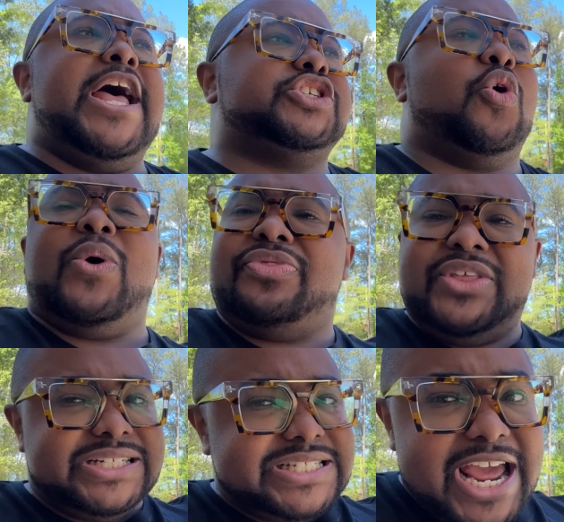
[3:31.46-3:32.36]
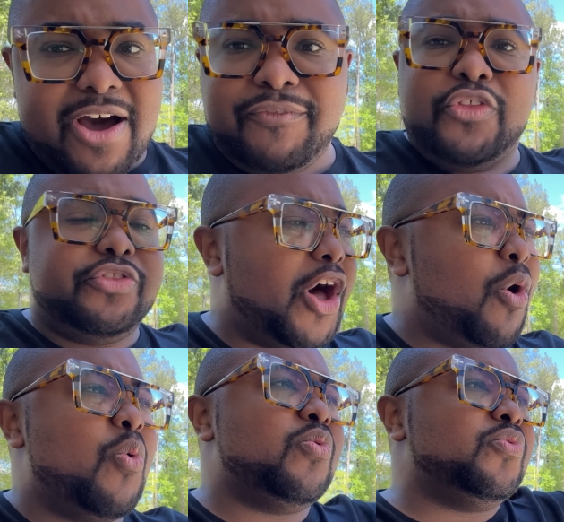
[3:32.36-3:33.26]
So what the devil
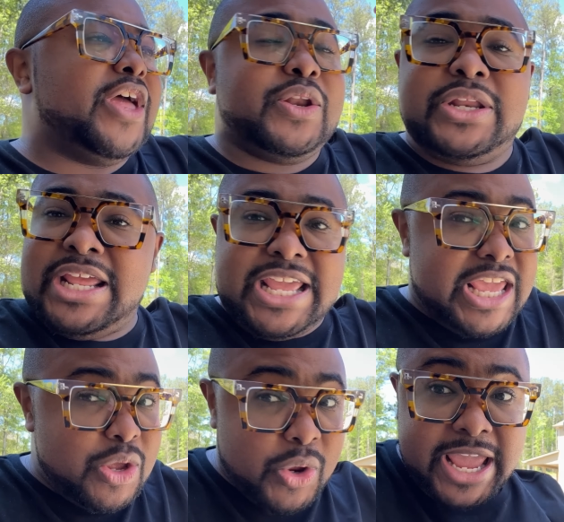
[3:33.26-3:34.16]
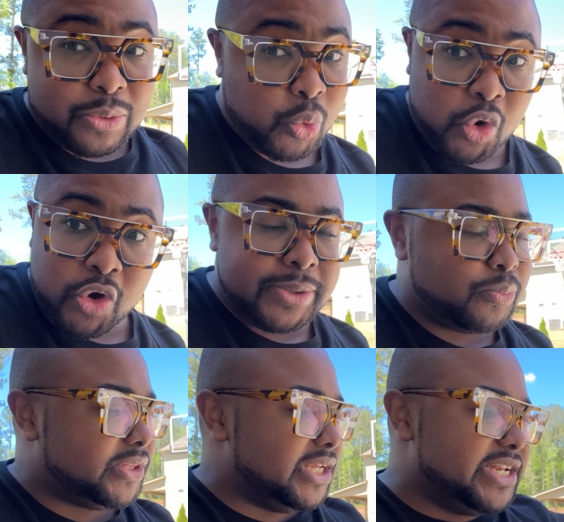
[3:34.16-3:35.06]
thought that he had won,
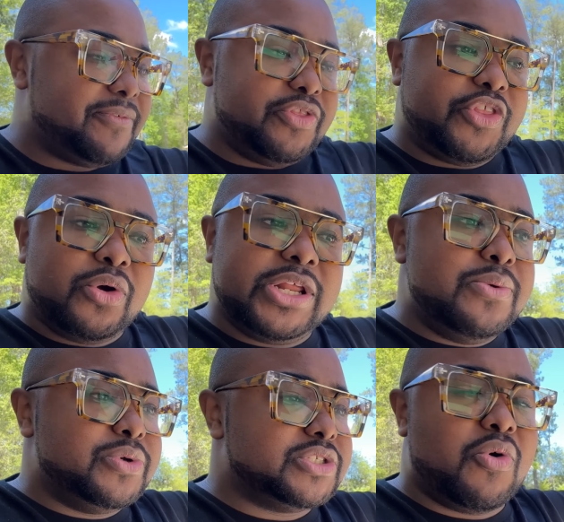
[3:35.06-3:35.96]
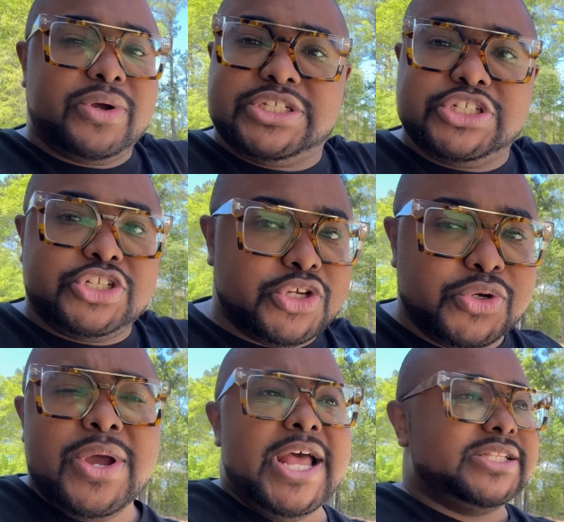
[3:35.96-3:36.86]
what the devil thought he was going to
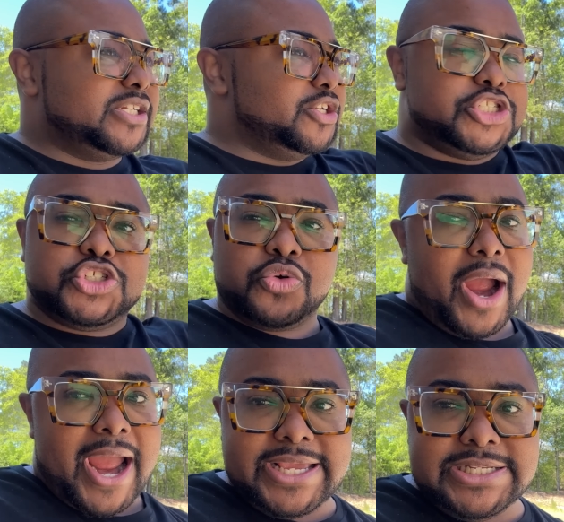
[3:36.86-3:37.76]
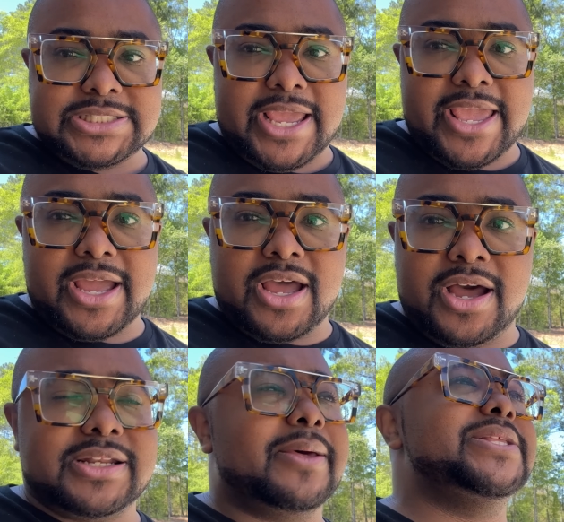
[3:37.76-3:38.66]
do to destroy our Easter egg
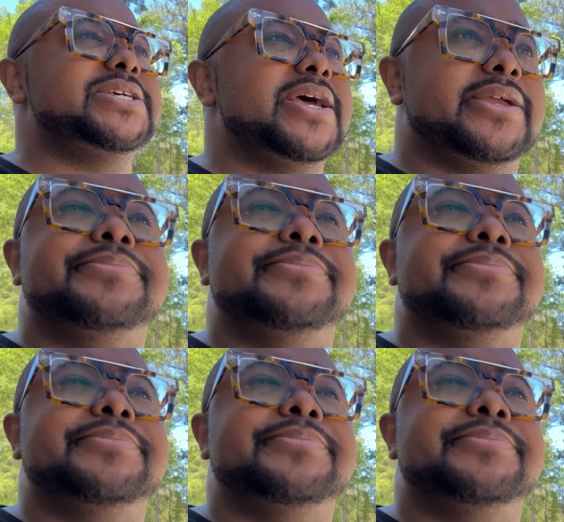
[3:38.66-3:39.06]
hunt, let me tell you,